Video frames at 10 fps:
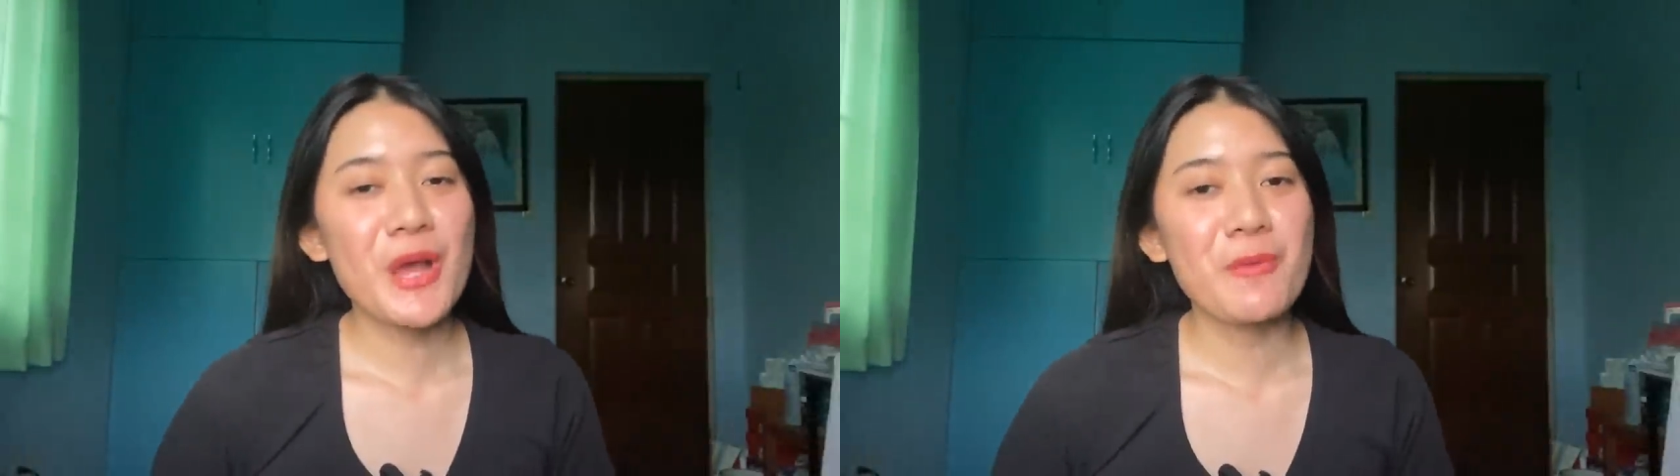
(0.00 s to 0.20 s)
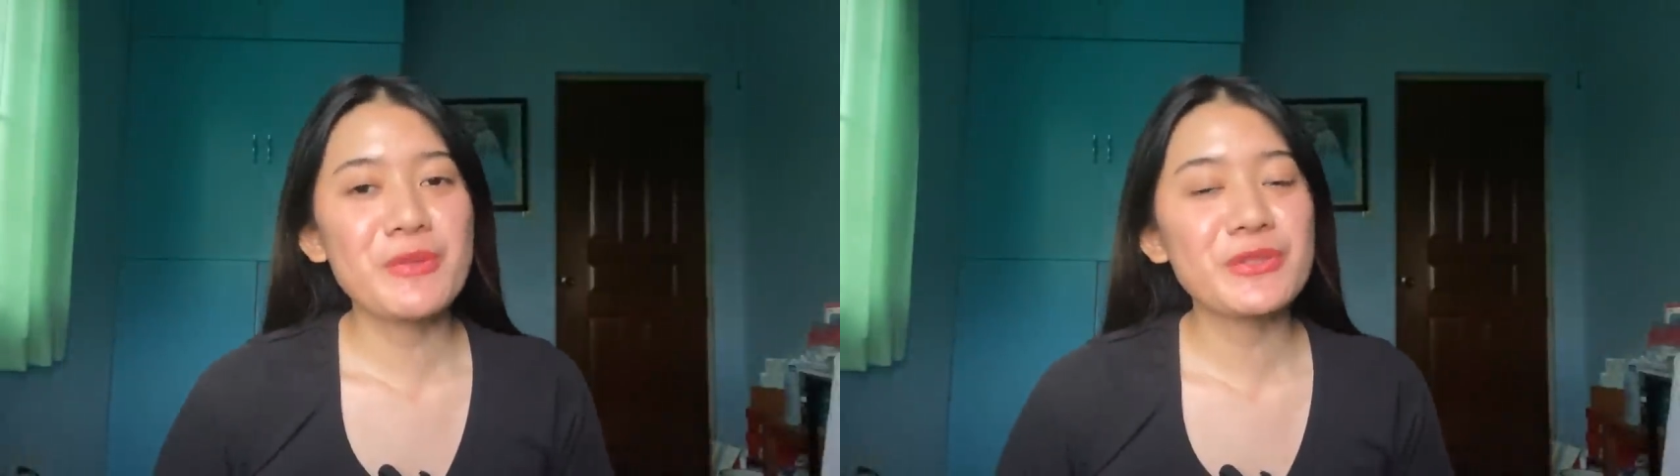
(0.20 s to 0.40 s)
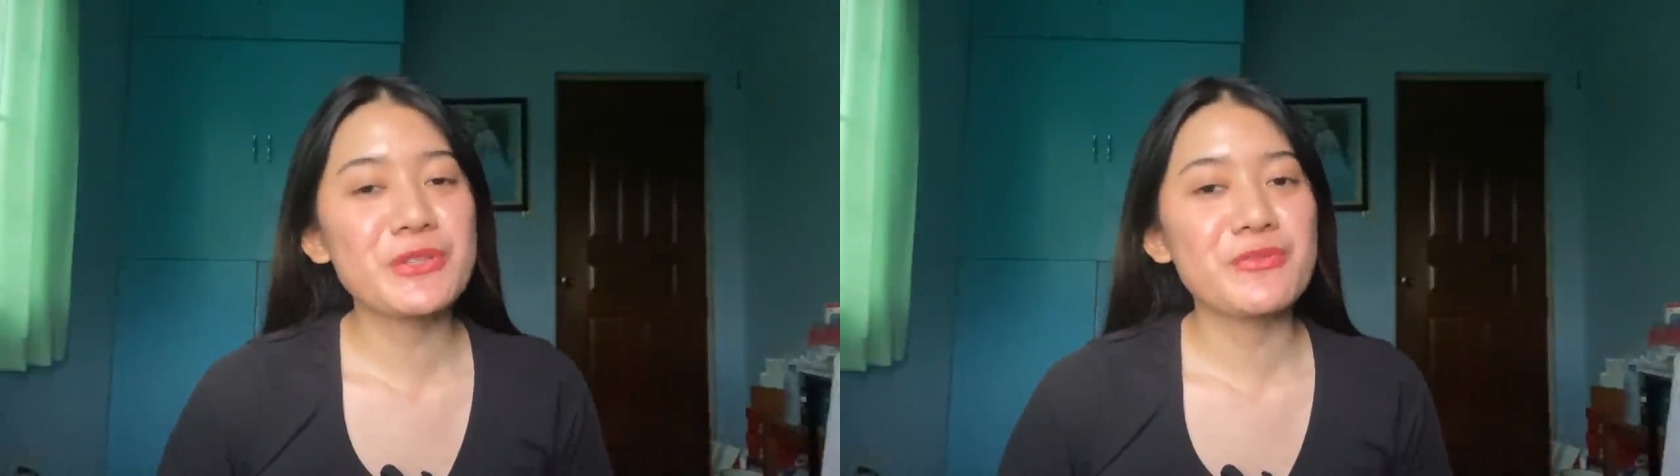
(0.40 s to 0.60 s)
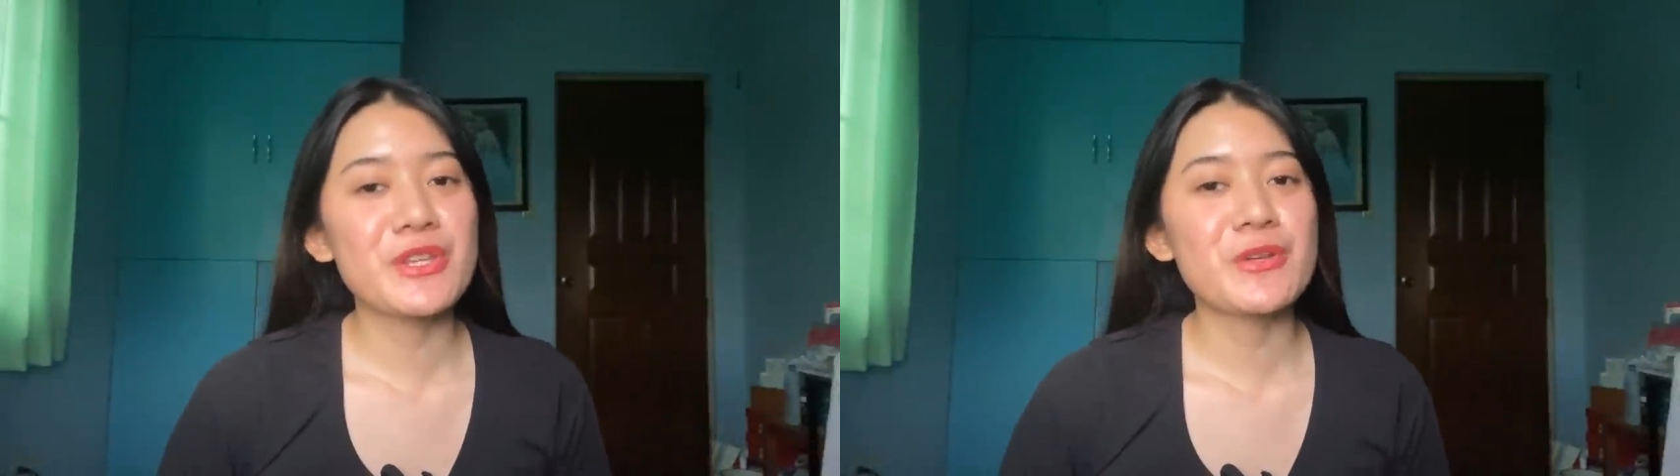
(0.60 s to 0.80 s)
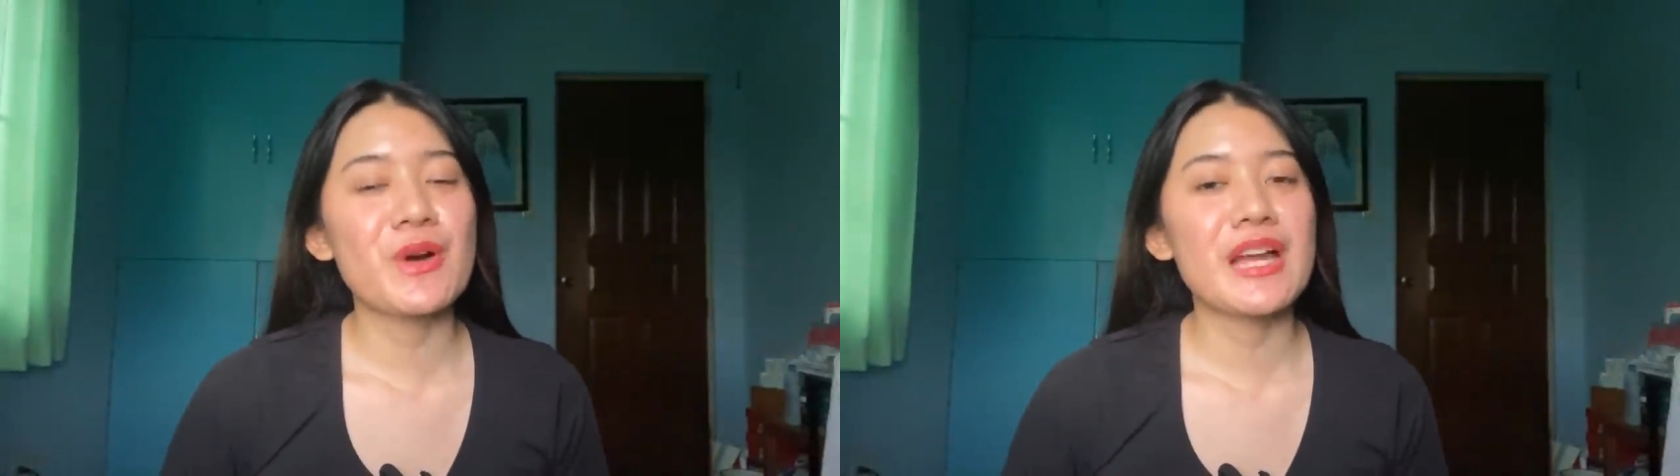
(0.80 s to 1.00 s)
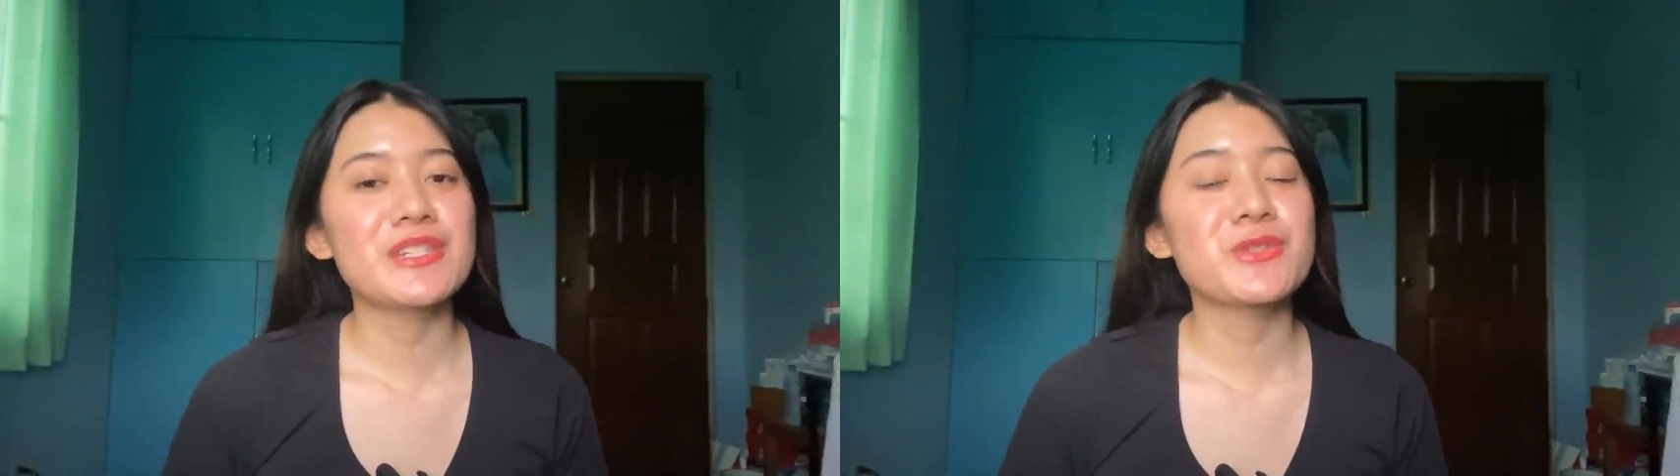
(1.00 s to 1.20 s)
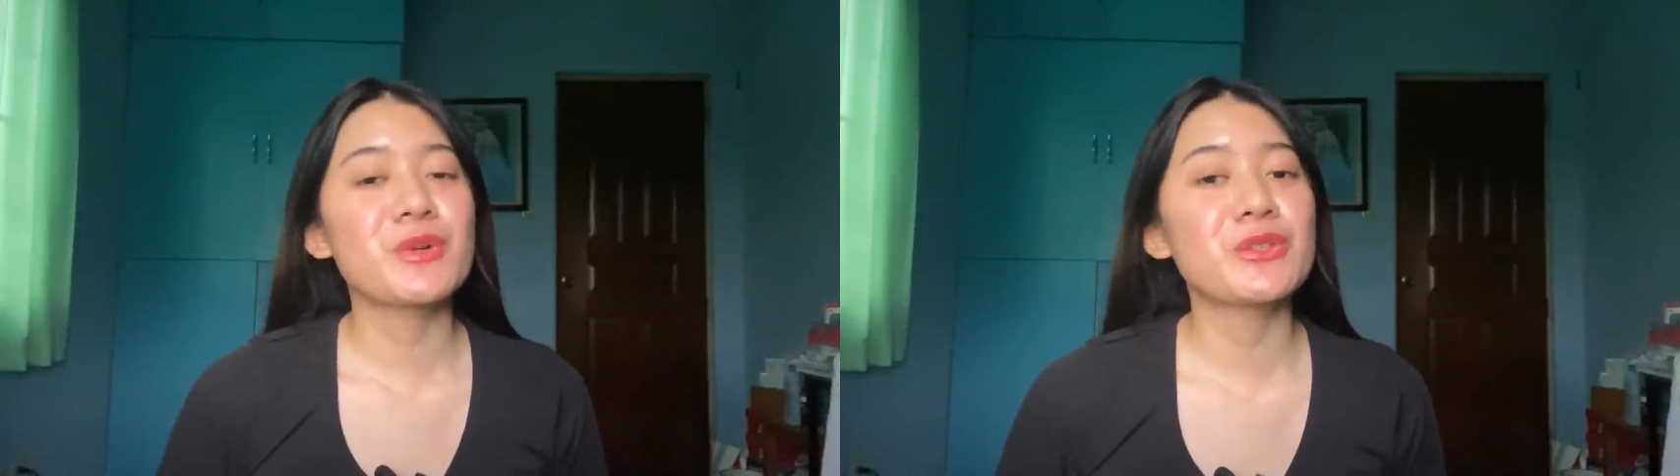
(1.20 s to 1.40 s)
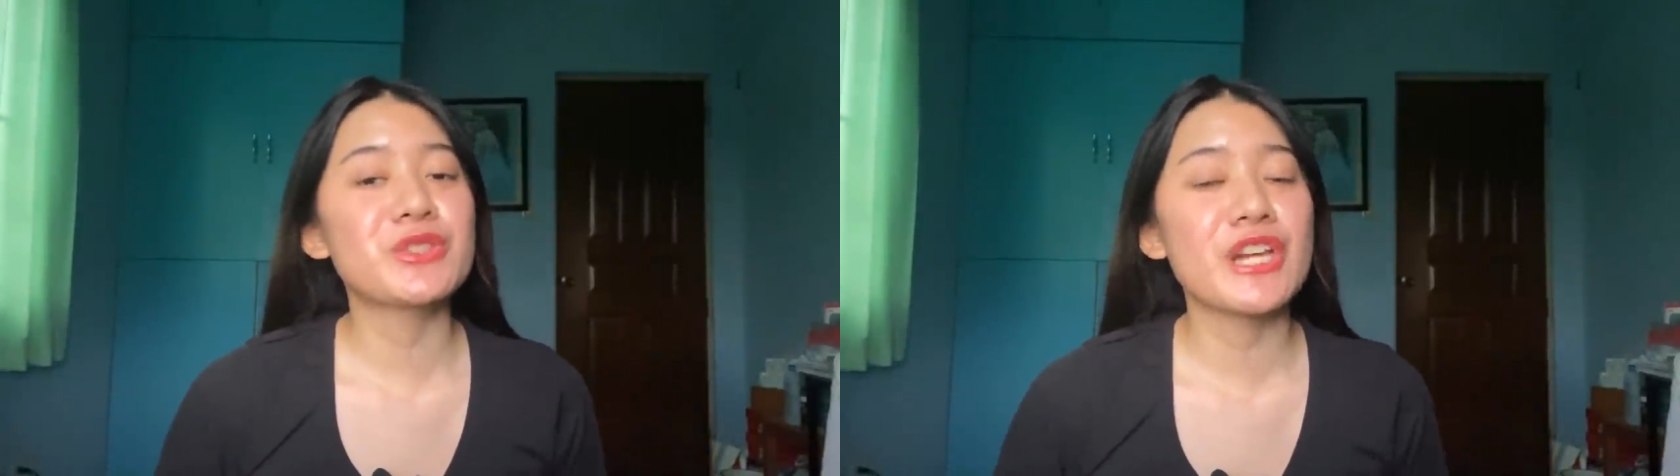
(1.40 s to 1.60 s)
hop into the video, I just
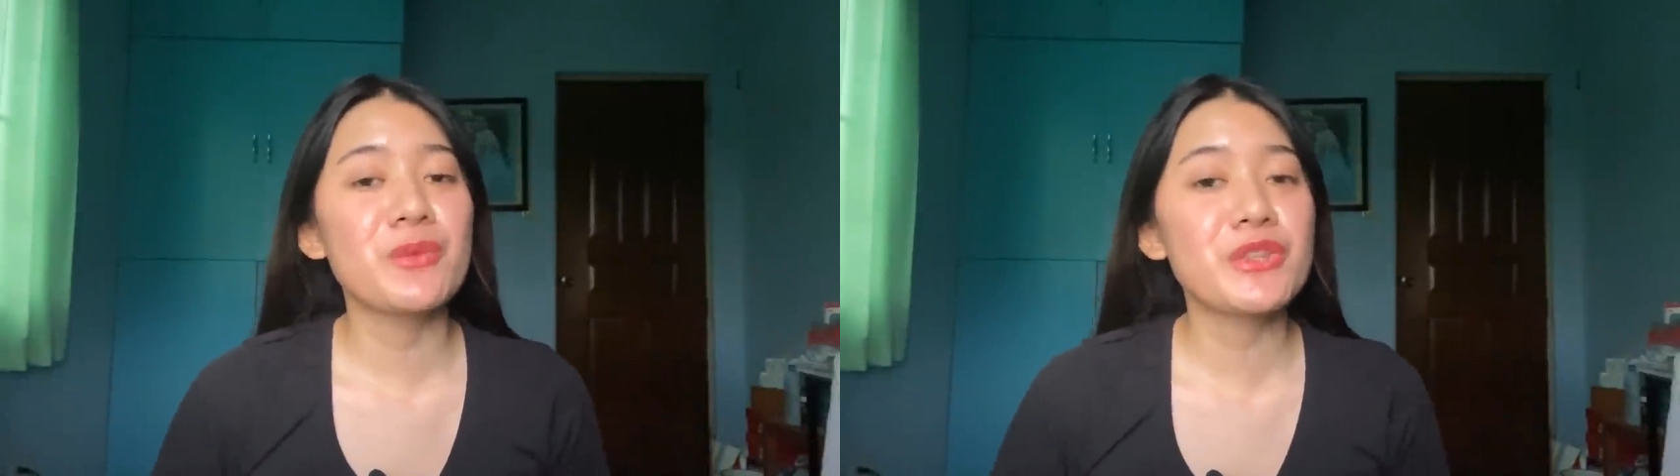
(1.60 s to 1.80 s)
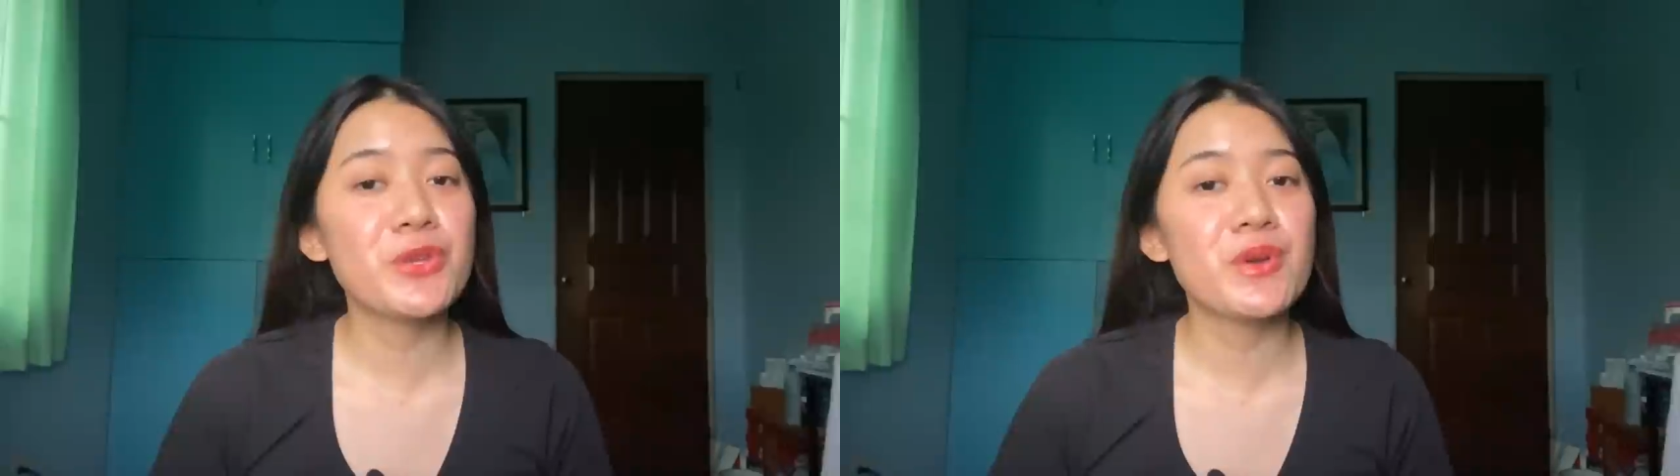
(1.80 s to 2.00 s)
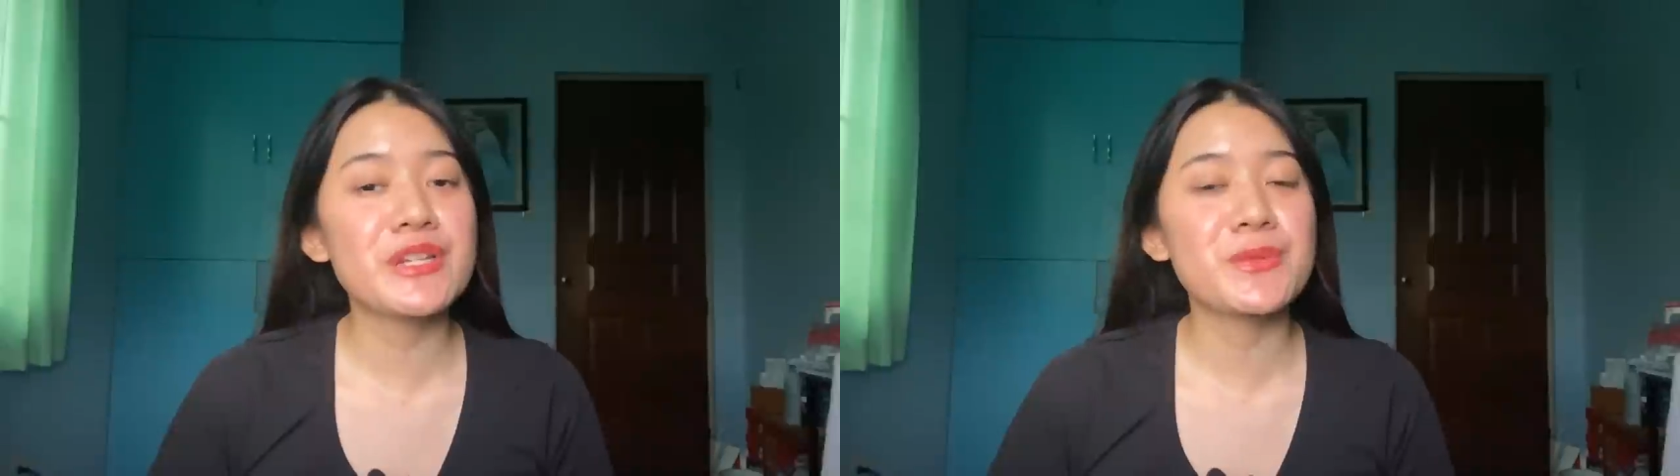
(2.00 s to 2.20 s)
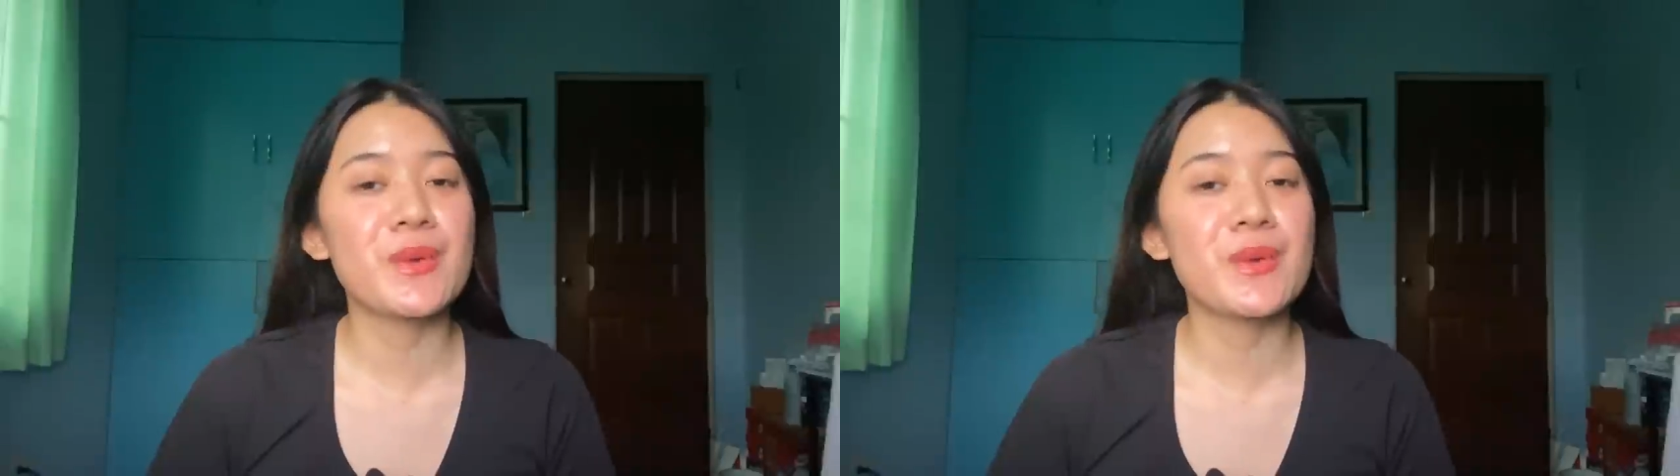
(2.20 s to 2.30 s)
want to share with you as